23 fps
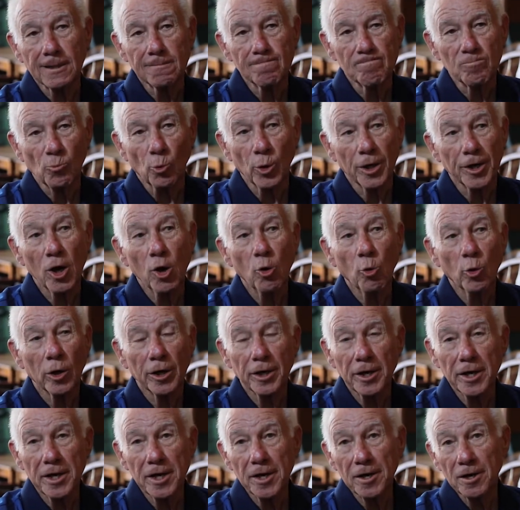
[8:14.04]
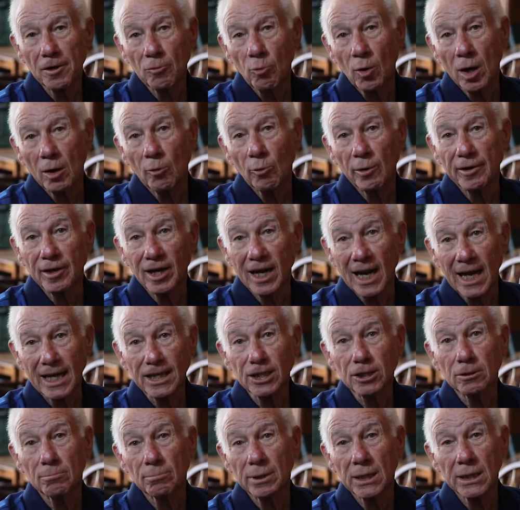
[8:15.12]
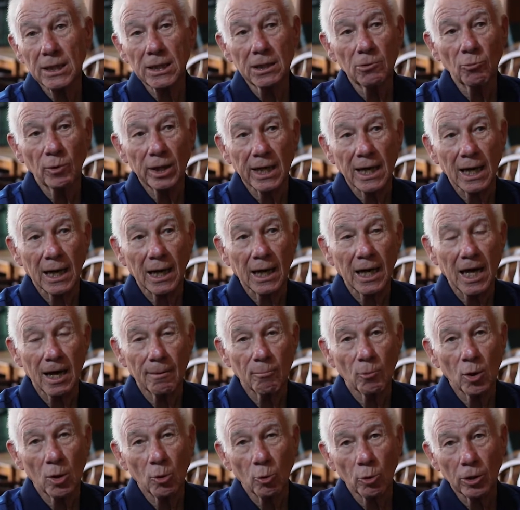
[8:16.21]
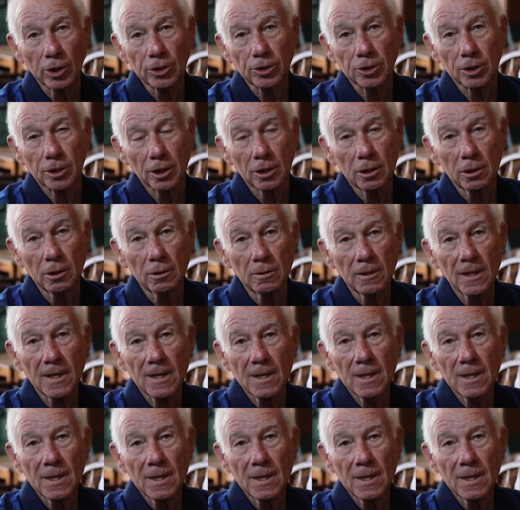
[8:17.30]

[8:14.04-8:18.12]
We're nowhere near what we would like to be. We got a lot more work to do,